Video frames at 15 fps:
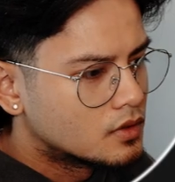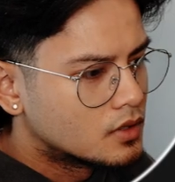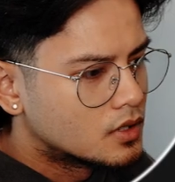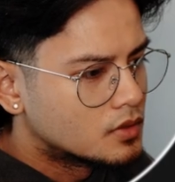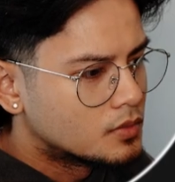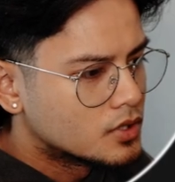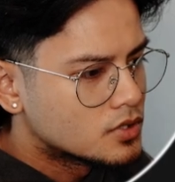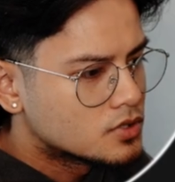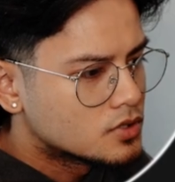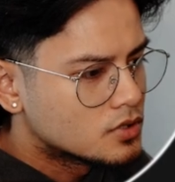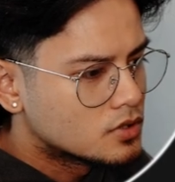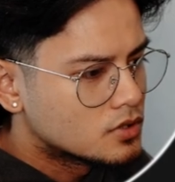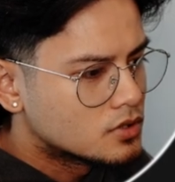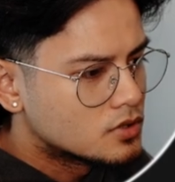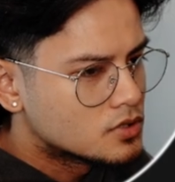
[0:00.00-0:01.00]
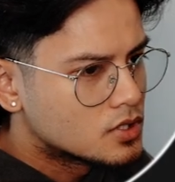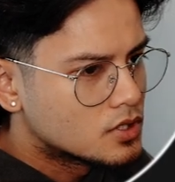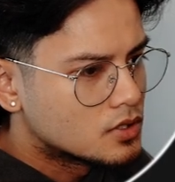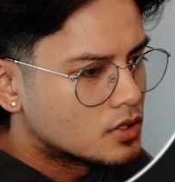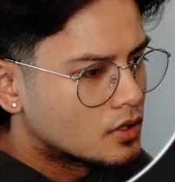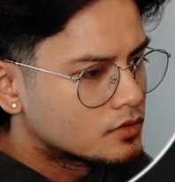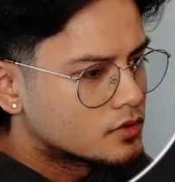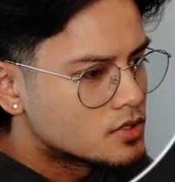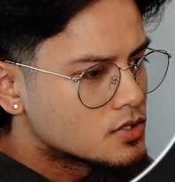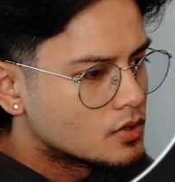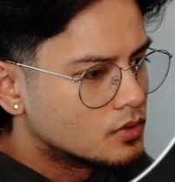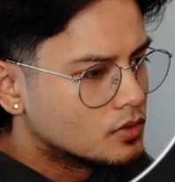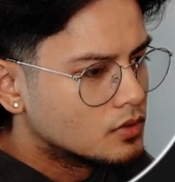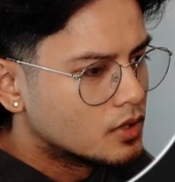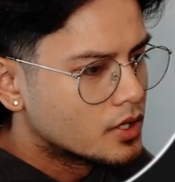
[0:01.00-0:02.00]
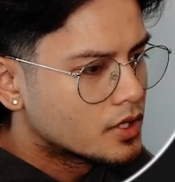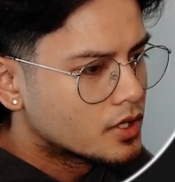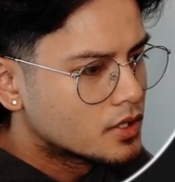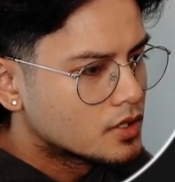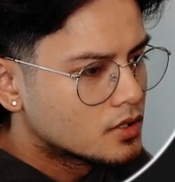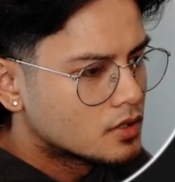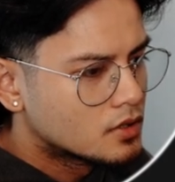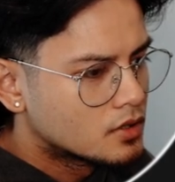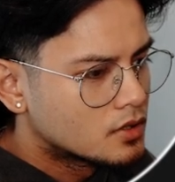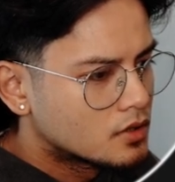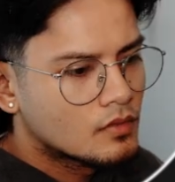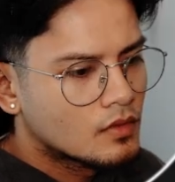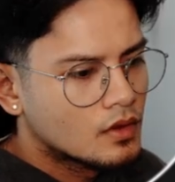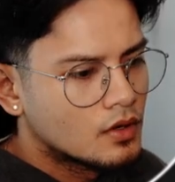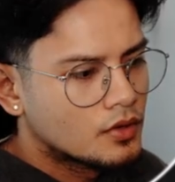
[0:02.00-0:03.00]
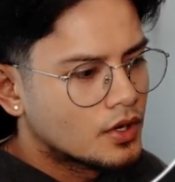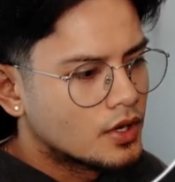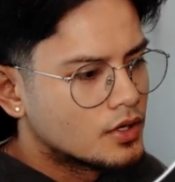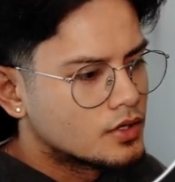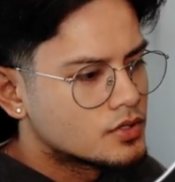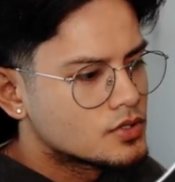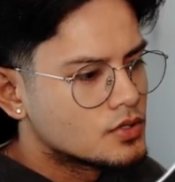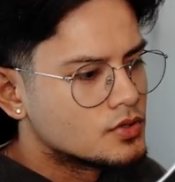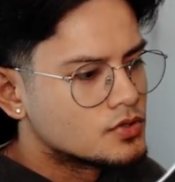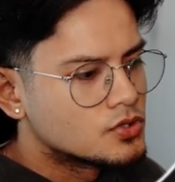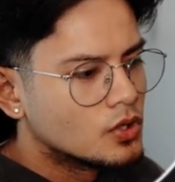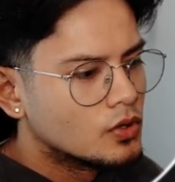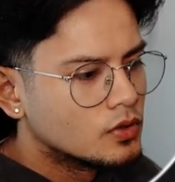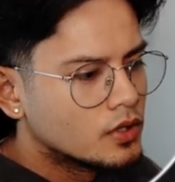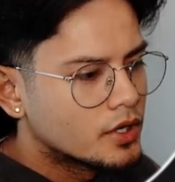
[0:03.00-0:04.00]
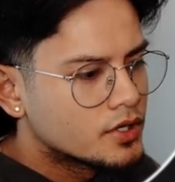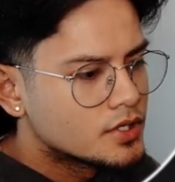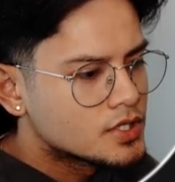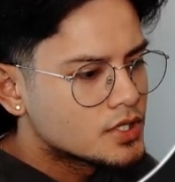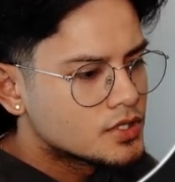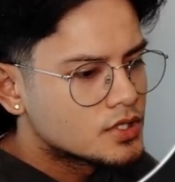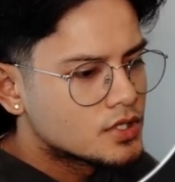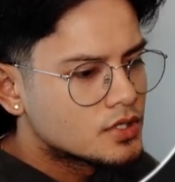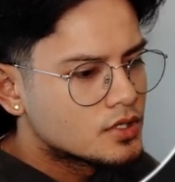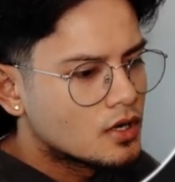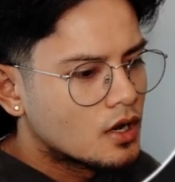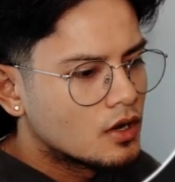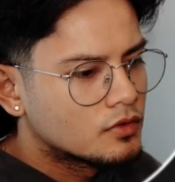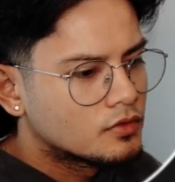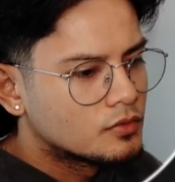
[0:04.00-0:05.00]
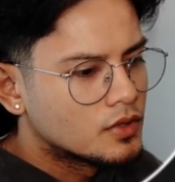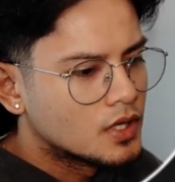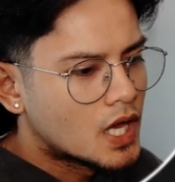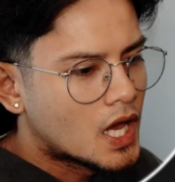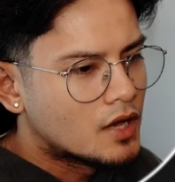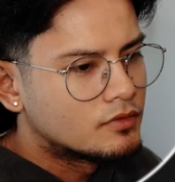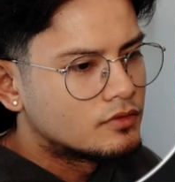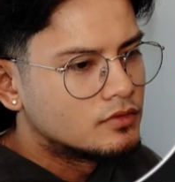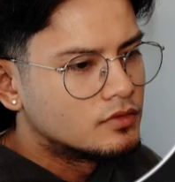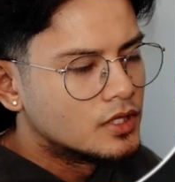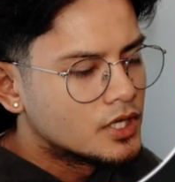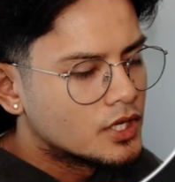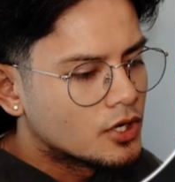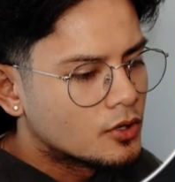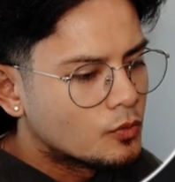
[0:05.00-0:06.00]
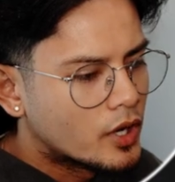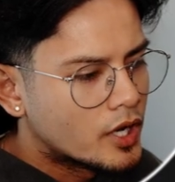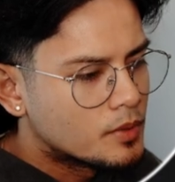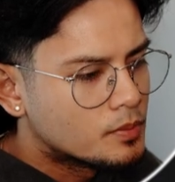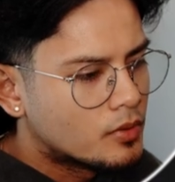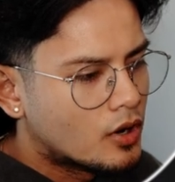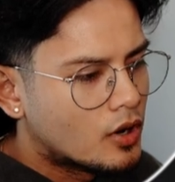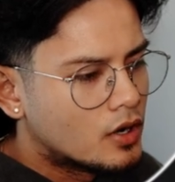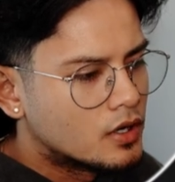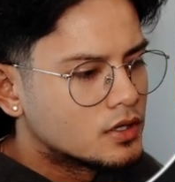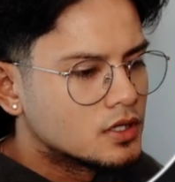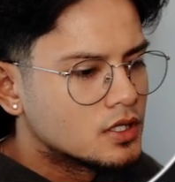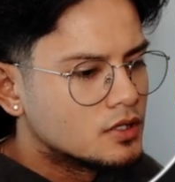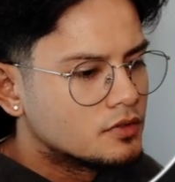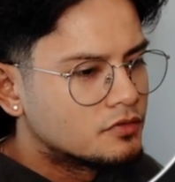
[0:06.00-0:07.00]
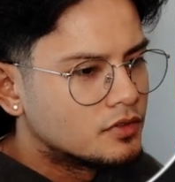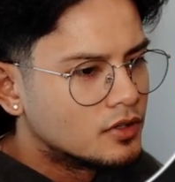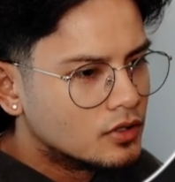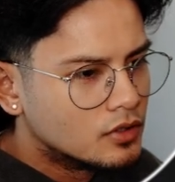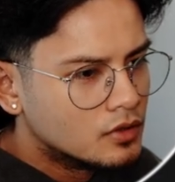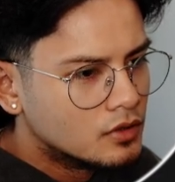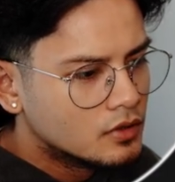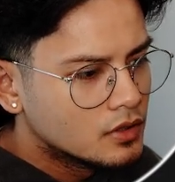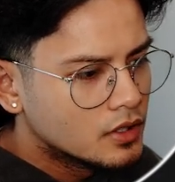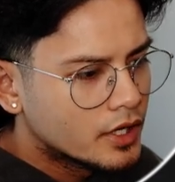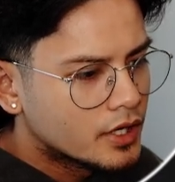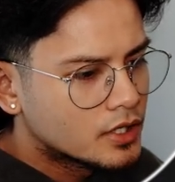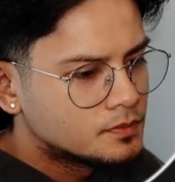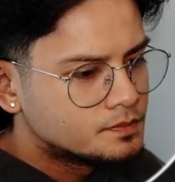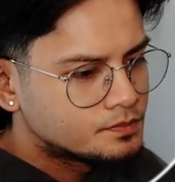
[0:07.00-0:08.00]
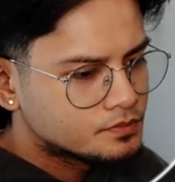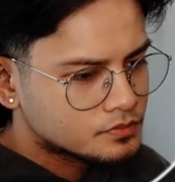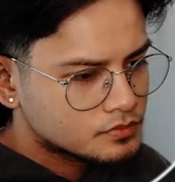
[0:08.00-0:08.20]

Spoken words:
and make sure you turn off the solo layer. Okay, so solo layers are turned off. We have linear wipe on the fill layer.